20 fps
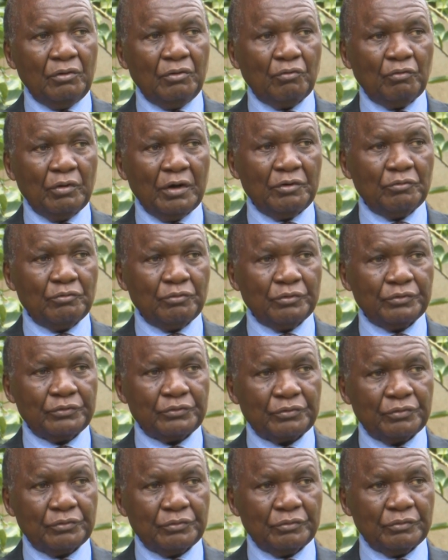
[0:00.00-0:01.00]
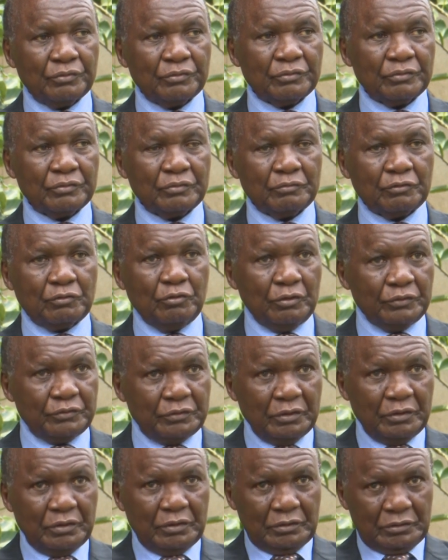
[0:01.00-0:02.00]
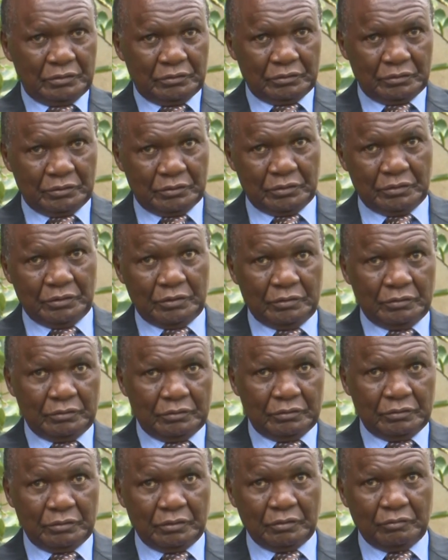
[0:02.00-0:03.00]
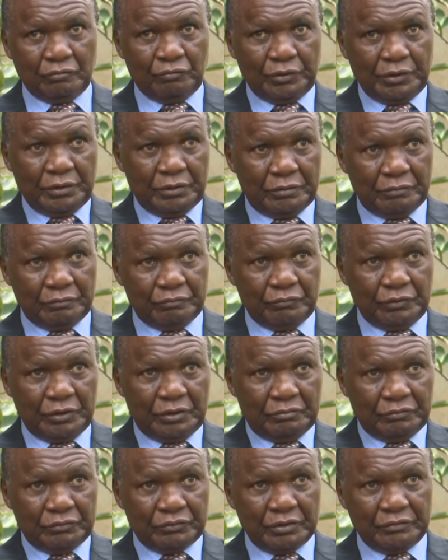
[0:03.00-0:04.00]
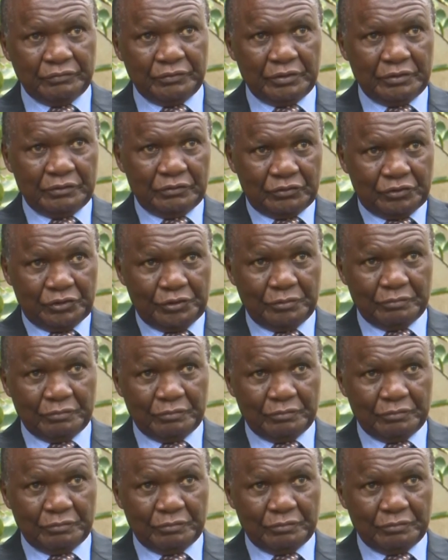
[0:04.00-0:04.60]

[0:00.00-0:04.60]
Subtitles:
One was to, because when Museveni